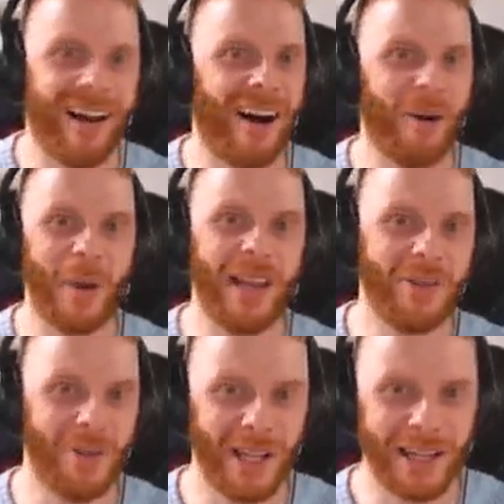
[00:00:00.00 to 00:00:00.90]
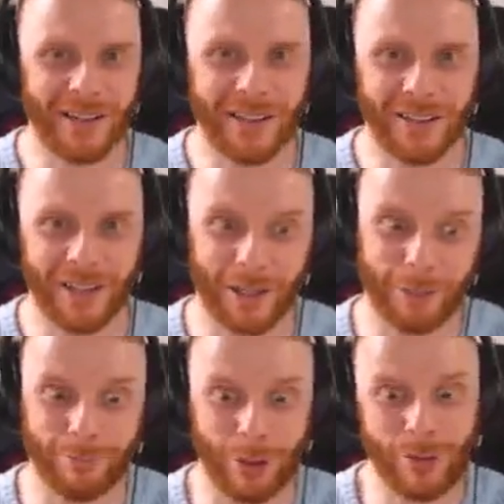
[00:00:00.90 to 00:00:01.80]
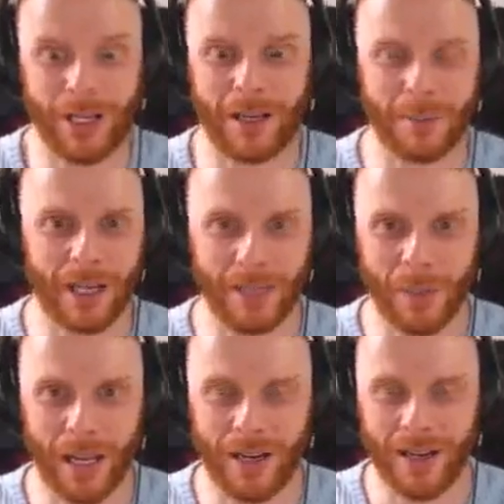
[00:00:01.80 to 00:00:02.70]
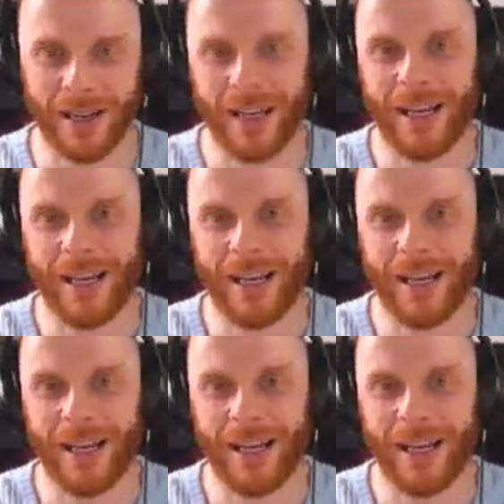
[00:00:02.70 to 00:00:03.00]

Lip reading: I'll pay you later. And you're like, okay, I'm getting paid.